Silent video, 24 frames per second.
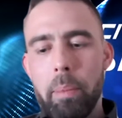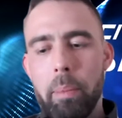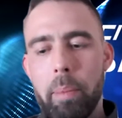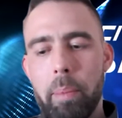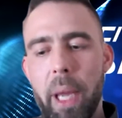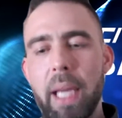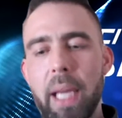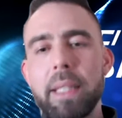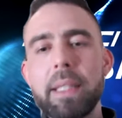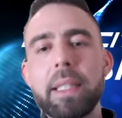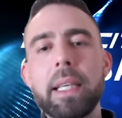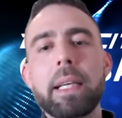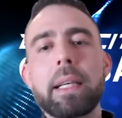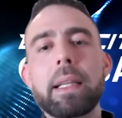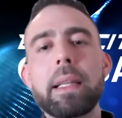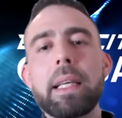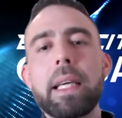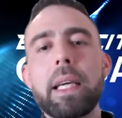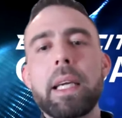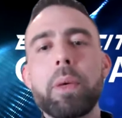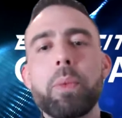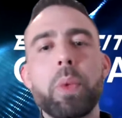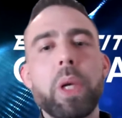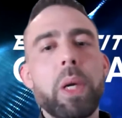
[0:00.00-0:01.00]

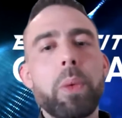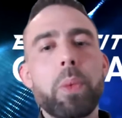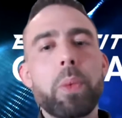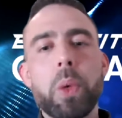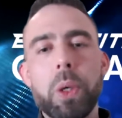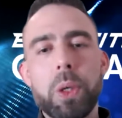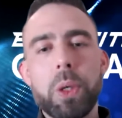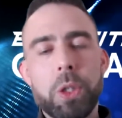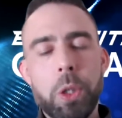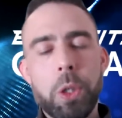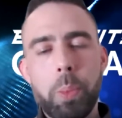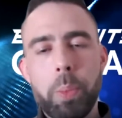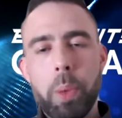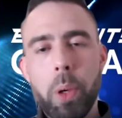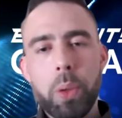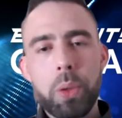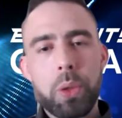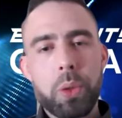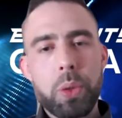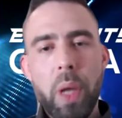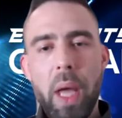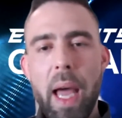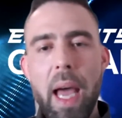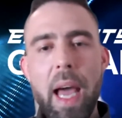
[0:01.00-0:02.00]
Basically, we weren't
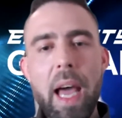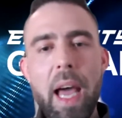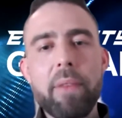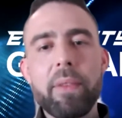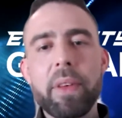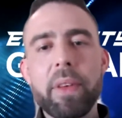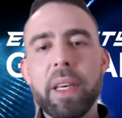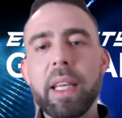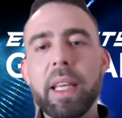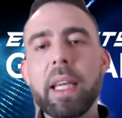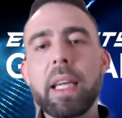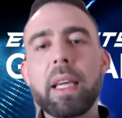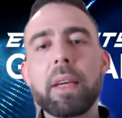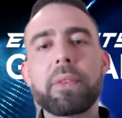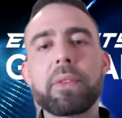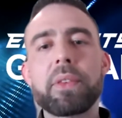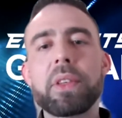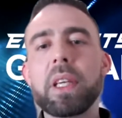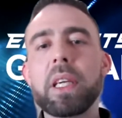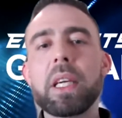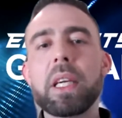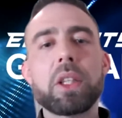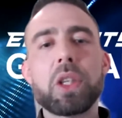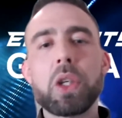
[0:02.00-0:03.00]
supposed to have an
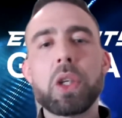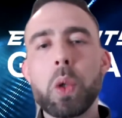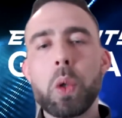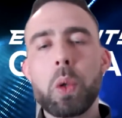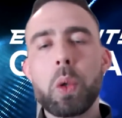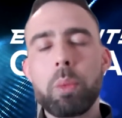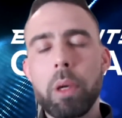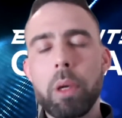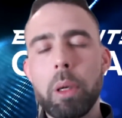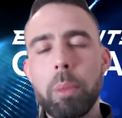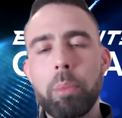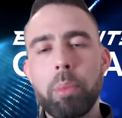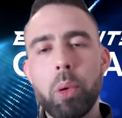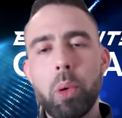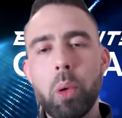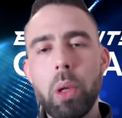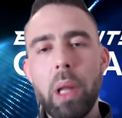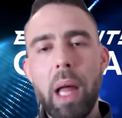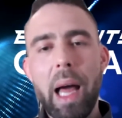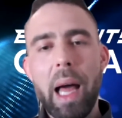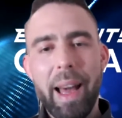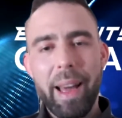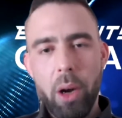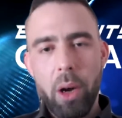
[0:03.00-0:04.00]
EFT and UME
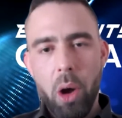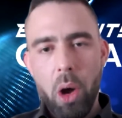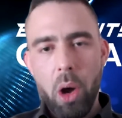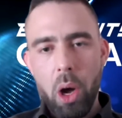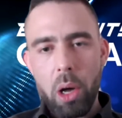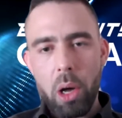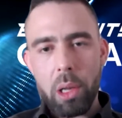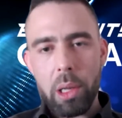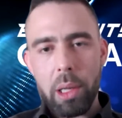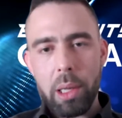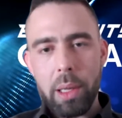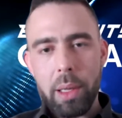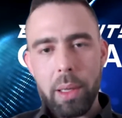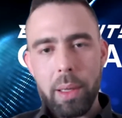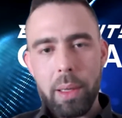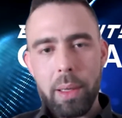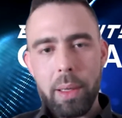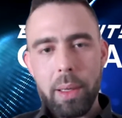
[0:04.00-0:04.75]
pool at all.